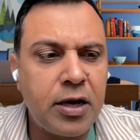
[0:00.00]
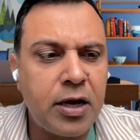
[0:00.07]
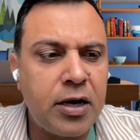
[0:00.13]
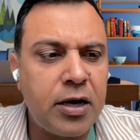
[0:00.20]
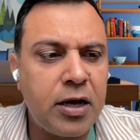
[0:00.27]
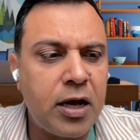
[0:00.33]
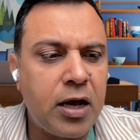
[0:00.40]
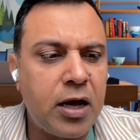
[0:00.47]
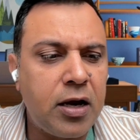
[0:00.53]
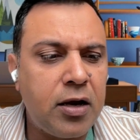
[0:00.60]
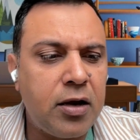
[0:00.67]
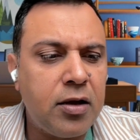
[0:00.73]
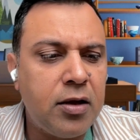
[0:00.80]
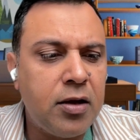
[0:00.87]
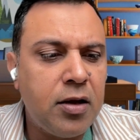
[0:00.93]

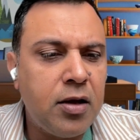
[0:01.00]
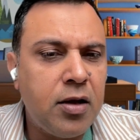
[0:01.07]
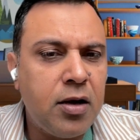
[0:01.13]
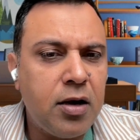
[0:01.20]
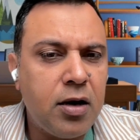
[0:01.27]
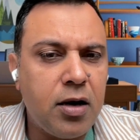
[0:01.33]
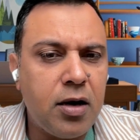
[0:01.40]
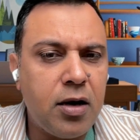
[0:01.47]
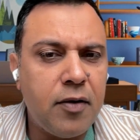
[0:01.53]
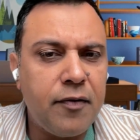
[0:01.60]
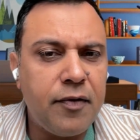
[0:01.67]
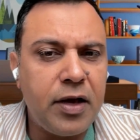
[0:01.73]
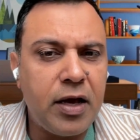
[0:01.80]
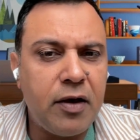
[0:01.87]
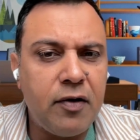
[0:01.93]
And
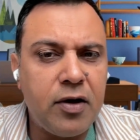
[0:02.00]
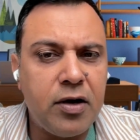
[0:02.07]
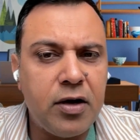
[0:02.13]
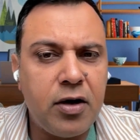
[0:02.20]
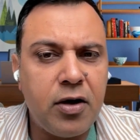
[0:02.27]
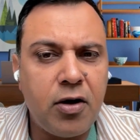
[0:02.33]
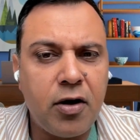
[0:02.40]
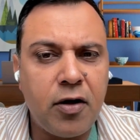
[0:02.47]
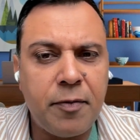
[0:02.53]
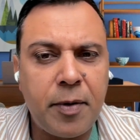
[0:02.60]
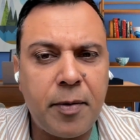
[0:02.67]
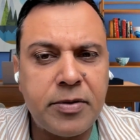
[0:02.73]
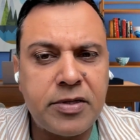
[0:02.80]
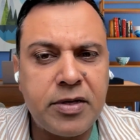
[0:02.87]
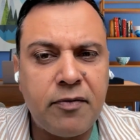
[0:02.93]
we have heard a lot of
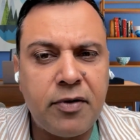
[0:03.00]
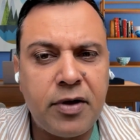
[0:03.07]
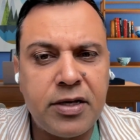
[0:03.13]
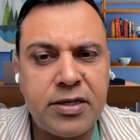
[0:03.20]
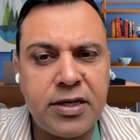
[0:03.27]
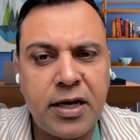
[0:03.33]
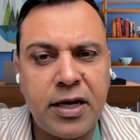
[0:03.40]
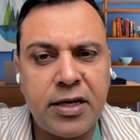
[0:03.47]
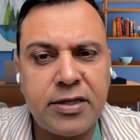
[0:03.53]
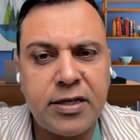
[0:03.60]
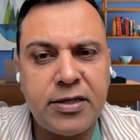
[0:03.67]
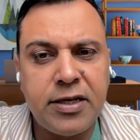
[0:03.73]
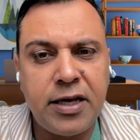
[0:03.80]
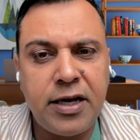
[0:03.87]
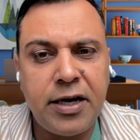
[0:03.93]
people. Someone is saying it's
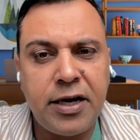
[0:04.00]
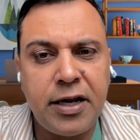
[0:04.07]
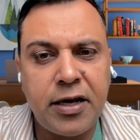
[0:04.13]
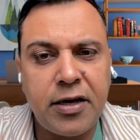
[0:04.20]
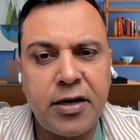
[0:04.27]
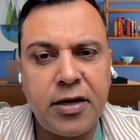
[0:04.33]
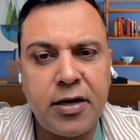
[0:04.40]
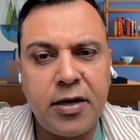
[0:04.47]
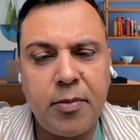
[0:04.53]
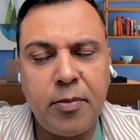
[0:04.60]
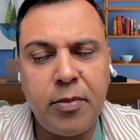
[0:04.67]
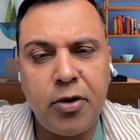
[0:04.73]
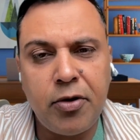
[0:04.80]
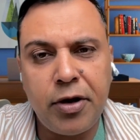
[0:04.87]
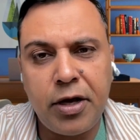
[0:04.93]
a genetic
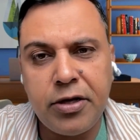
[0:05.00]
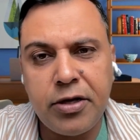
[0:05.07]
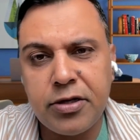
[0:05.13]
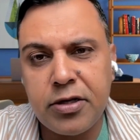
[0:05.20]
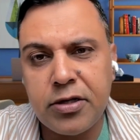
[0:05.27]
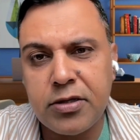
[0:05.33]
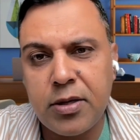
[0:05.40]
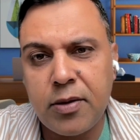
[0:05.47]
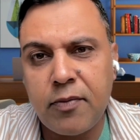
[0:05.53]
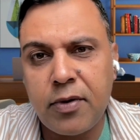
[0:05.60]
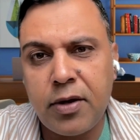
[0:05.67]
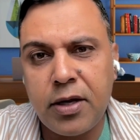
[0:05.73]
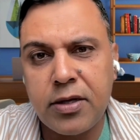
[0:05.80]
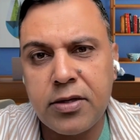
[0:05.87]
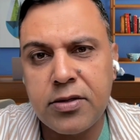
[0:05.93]
mutation.
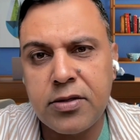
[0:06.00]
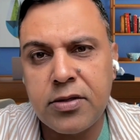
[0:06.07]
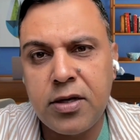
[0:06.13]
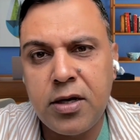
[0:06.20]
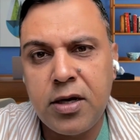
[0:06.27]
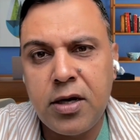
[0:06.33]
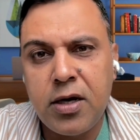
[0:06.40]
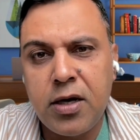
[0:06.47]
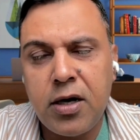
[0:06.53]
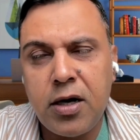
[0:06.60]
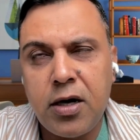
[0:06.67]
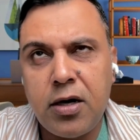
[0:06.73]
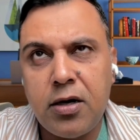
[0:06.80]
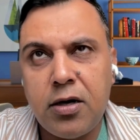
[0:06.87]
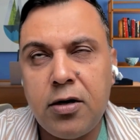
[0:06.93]
Someone is,
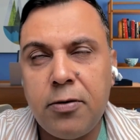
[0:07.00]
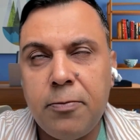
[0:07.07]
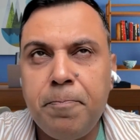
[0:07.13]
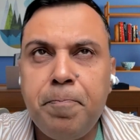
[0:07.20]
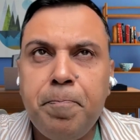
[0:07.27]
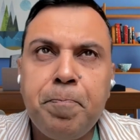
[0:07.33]
uh,